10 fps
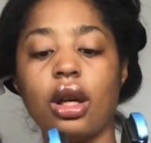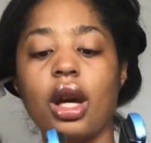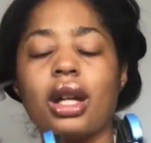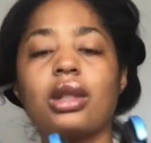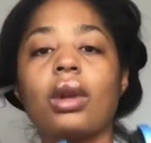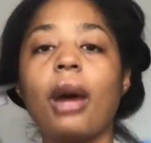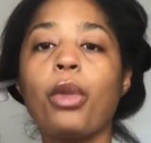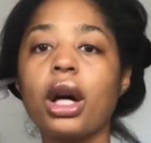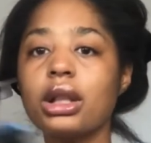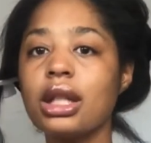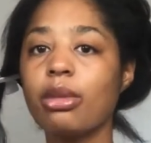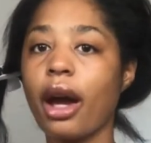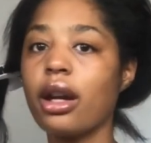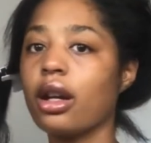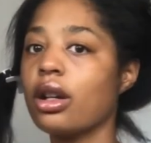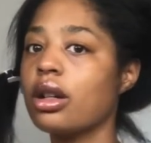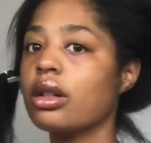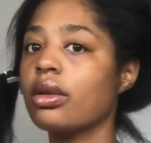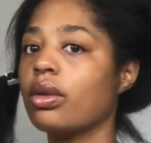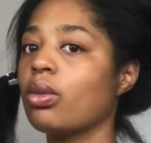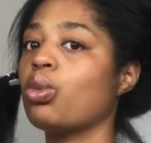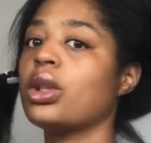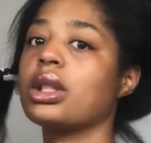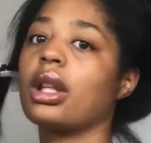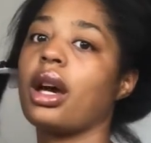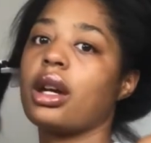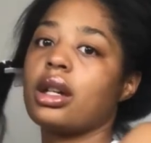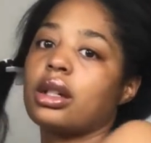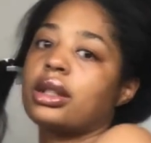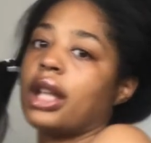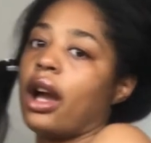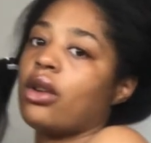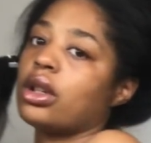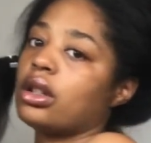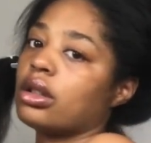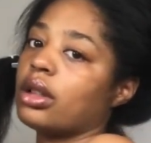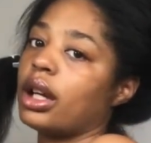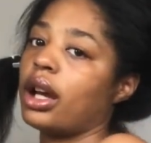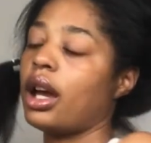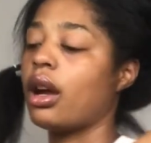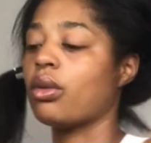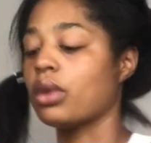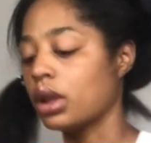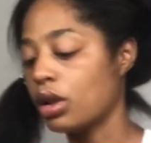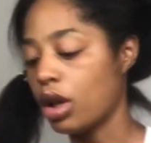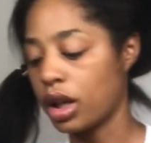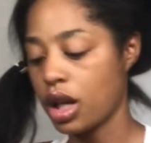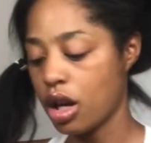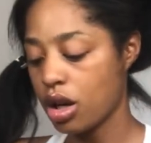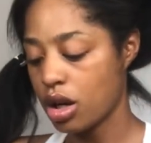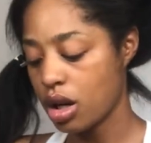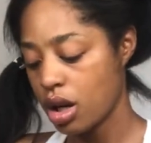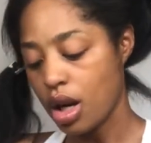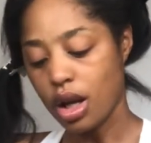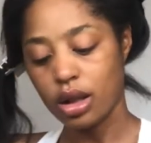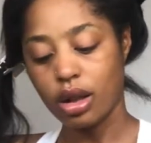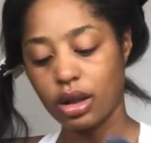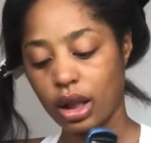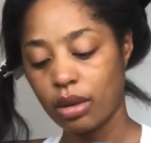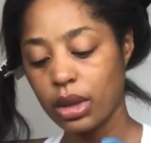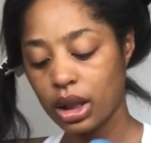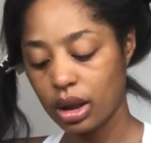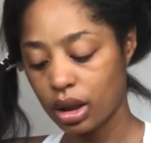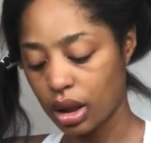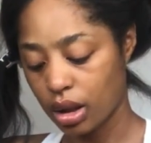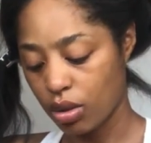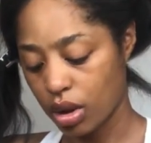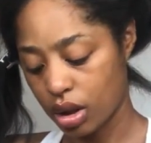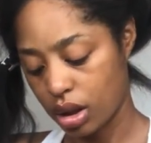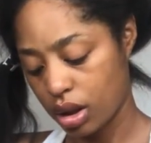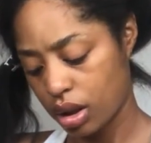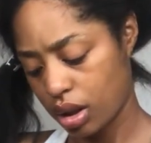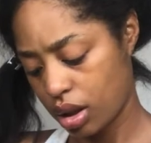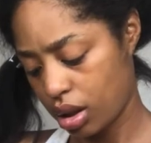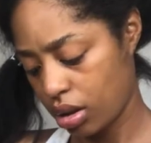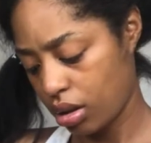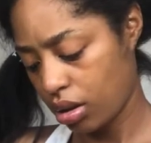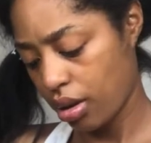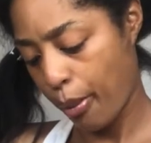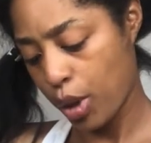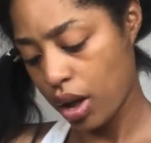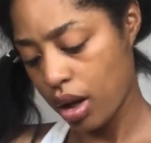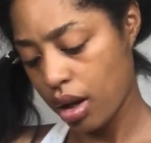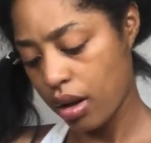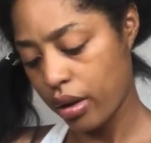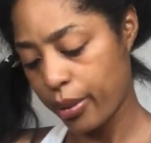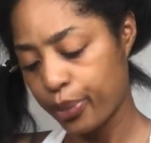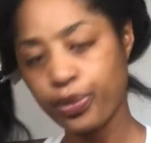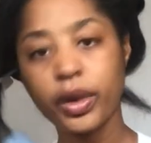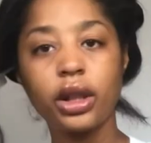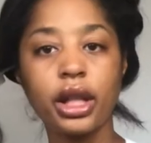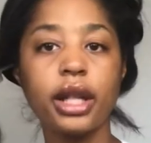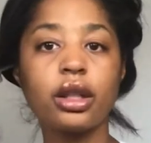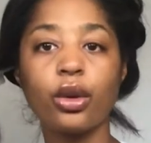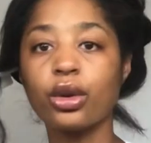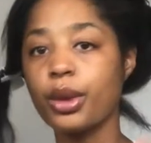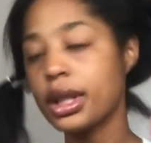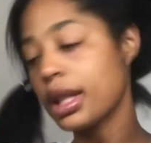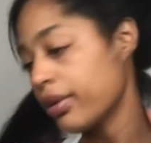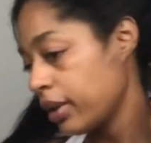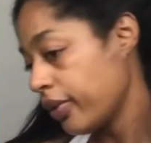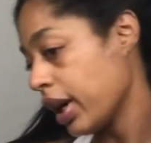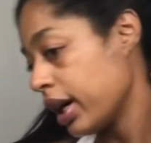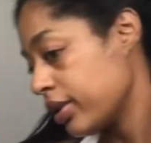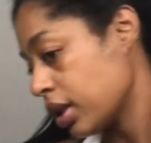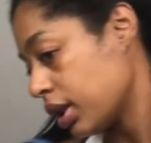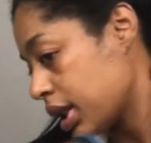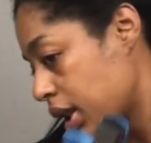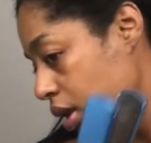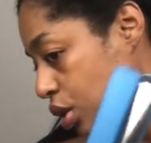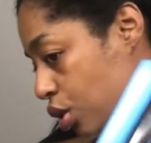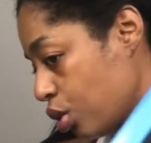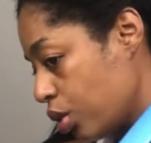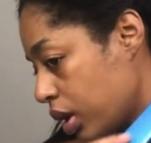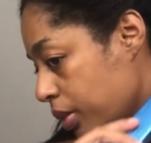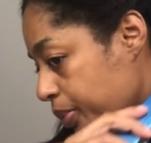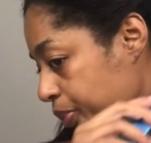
because when I bought these, my hair was like down here. Like, I had really long hair, so I was like, let me get the thick ones. But yeah, it's on 375, so let's get into it.